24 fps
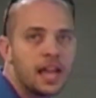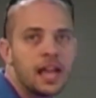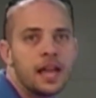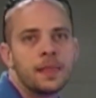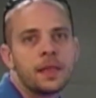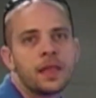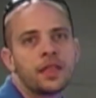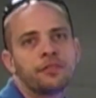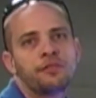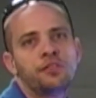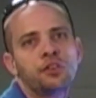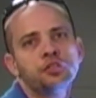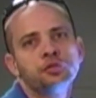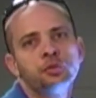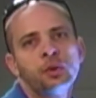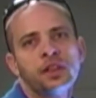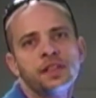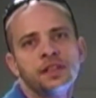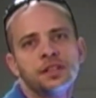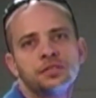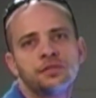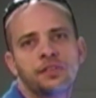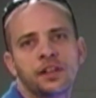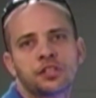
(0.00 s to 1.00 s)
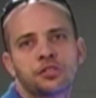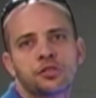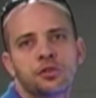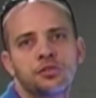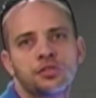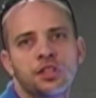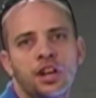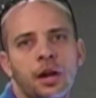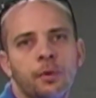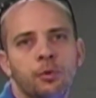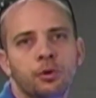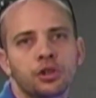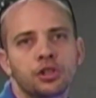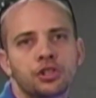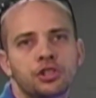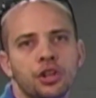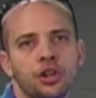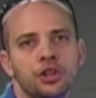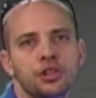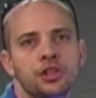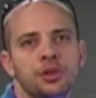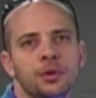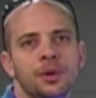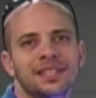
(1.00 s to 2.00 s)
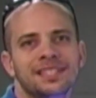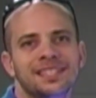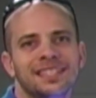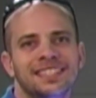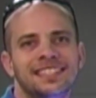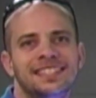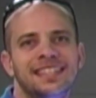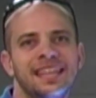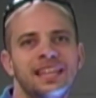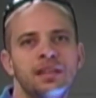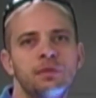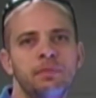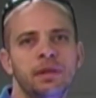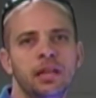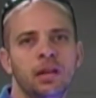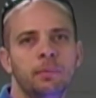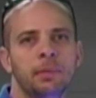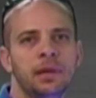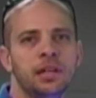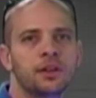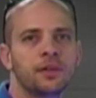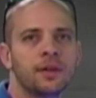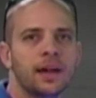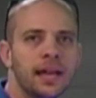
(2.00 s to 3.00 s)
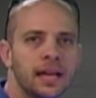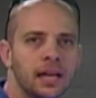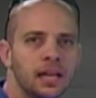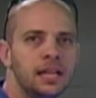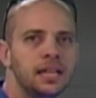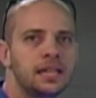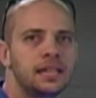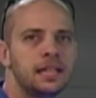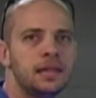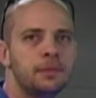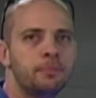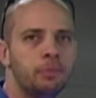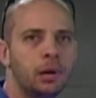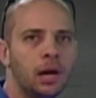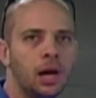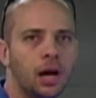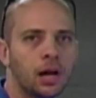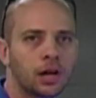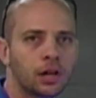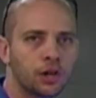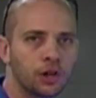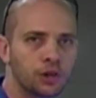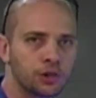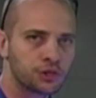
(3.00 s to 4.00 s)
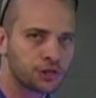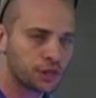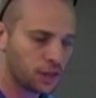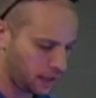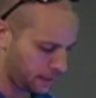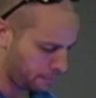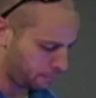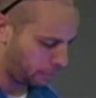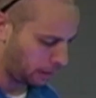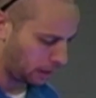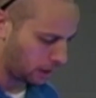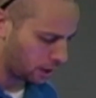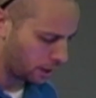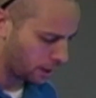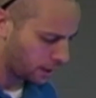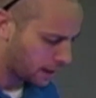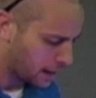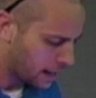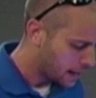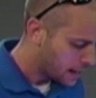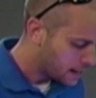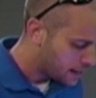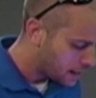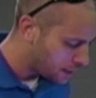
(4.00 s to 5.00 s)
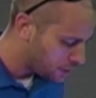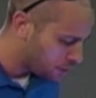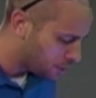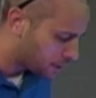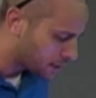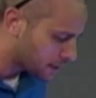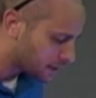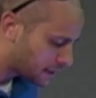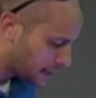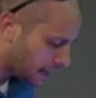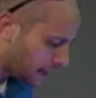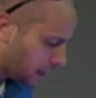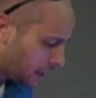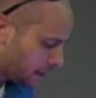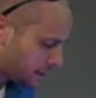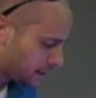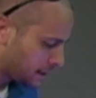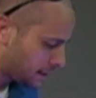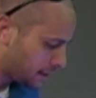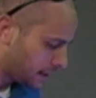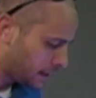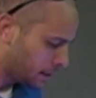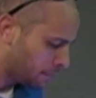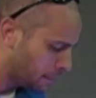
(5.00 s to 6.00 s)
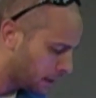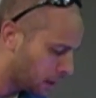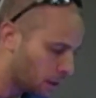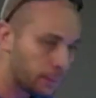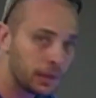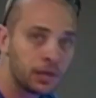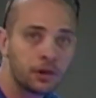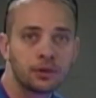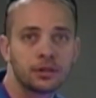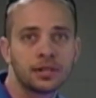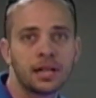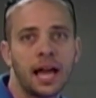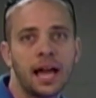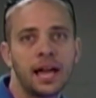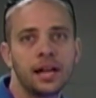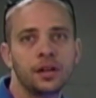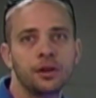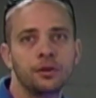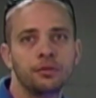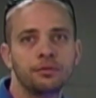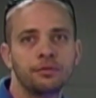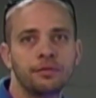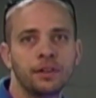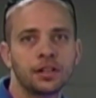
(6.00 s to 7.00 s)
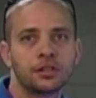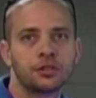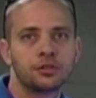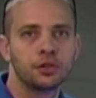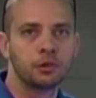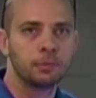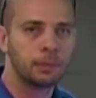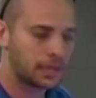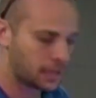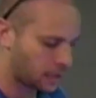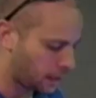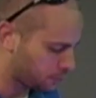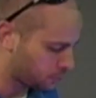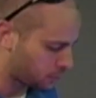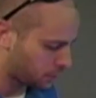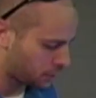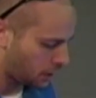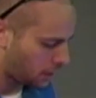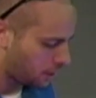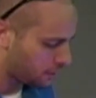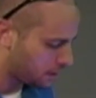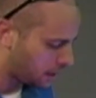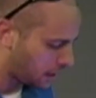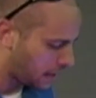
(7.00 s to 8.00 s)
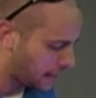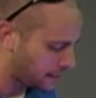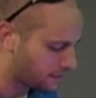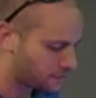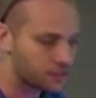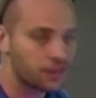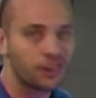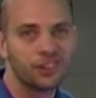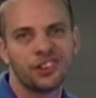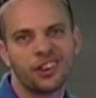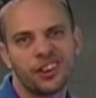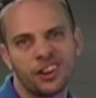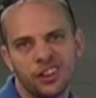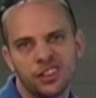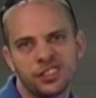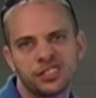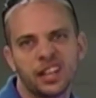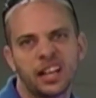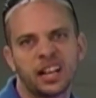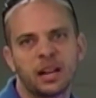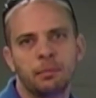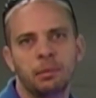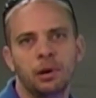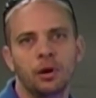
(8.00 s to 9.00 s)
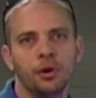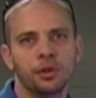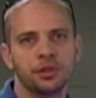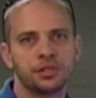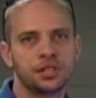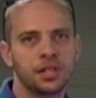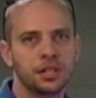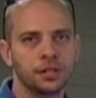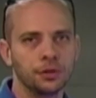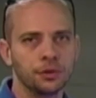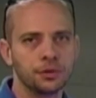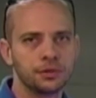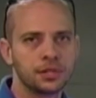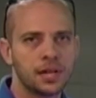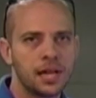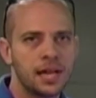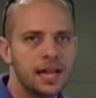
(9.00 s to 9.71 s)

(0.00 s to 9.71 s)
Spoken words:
Now the first one of these fixtures that I want to show you is a 10mm LED puck or Slim PAR. Now you can tell it's a 10mm diode fixture because with all the lights turned on it looks like a bowl of Skittles.